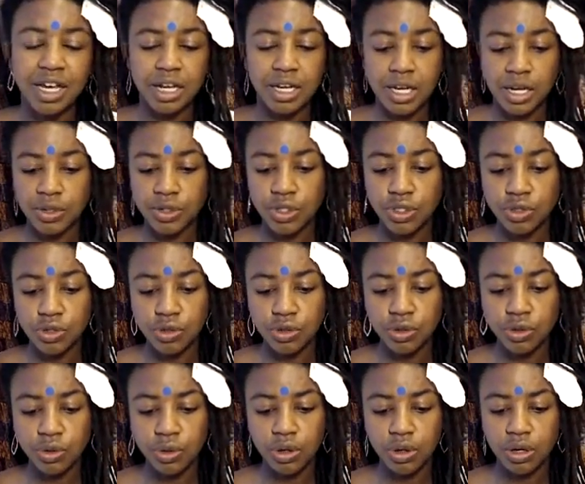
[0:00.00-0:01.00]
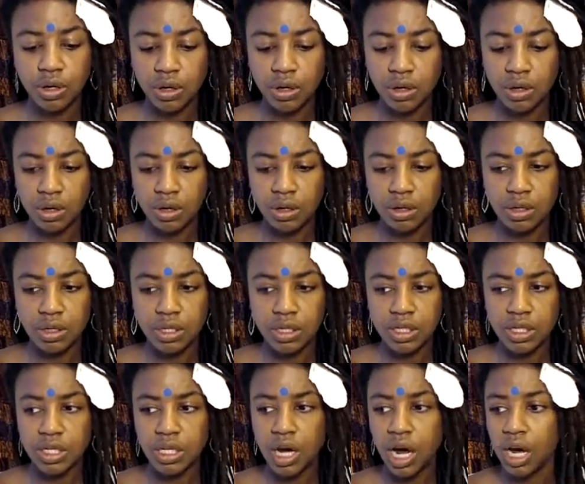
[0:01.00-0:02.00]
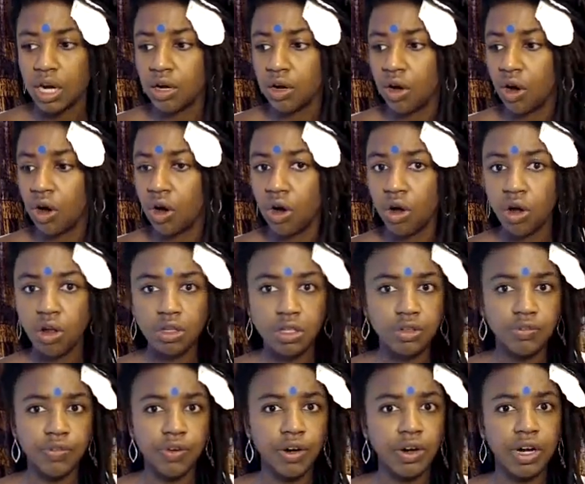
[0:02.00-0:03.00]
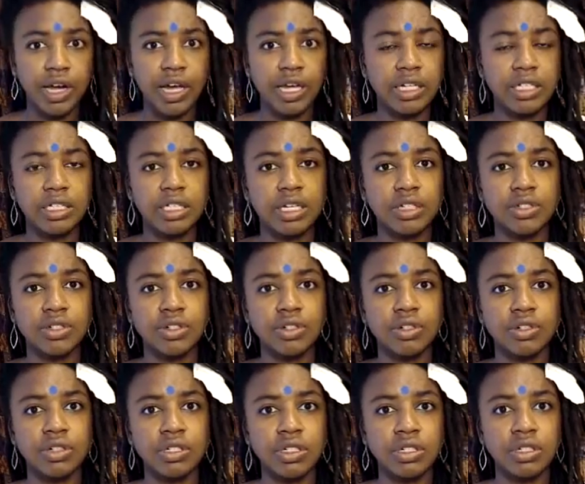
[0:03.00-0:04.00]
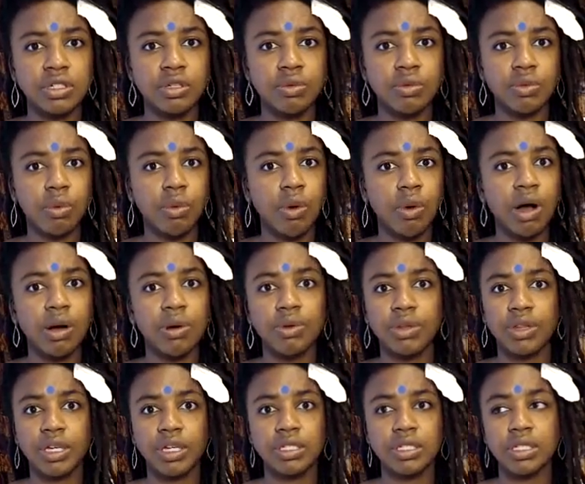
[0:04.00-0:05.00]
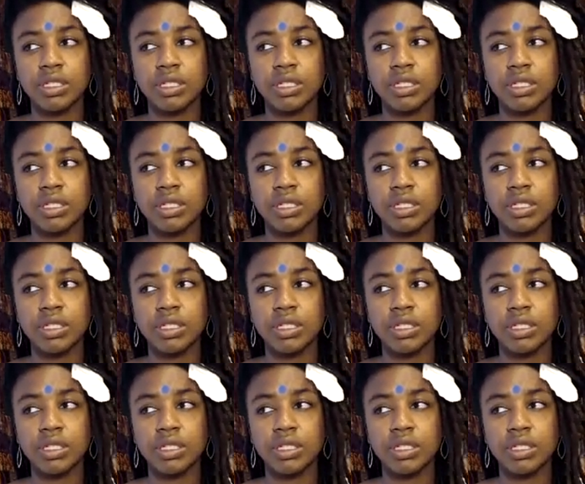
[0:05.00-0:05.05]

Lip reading: Now it's true, not all of our ancestors will walk with us.